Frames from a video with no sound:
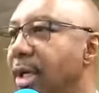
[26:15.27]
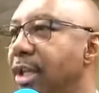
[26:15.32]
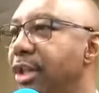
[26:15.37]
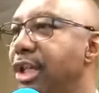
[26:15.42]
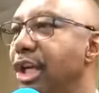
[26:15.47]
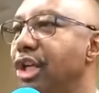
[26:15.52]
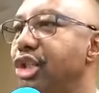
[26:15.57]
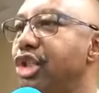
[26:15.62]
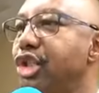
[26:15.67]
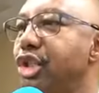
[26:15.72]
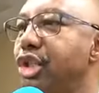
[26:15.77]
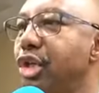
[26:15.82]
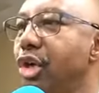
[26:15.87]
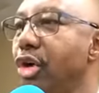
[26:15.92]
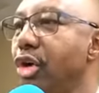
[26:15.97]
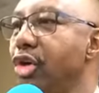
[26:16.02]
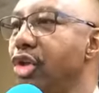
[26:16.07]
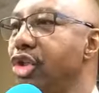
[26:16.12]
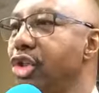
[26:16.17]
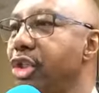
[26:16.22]
the
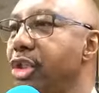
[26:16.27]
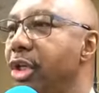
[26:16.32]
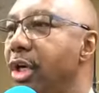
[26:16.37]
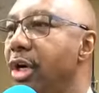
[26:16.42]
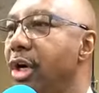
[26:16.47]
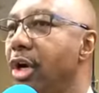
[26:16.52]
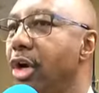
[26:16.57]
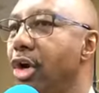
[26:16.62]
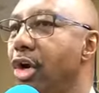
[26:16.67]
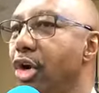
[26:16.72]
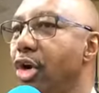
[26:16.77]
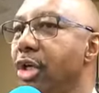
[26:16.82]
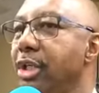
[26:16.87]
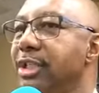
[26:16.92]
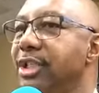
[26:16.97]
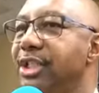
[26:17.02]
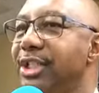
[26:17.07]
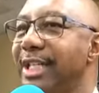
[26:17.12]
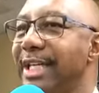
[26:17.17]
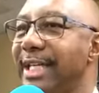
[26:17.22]
church
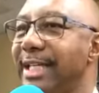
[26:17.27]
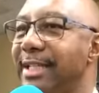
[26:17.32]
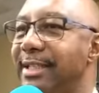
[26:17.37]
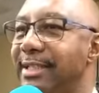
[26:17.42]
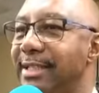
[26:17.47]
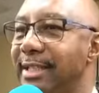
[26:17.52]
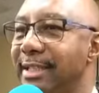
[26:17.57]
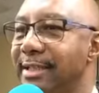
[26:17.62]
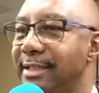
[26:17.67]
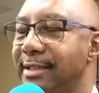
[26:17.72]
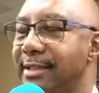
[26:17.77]
hurt Jesus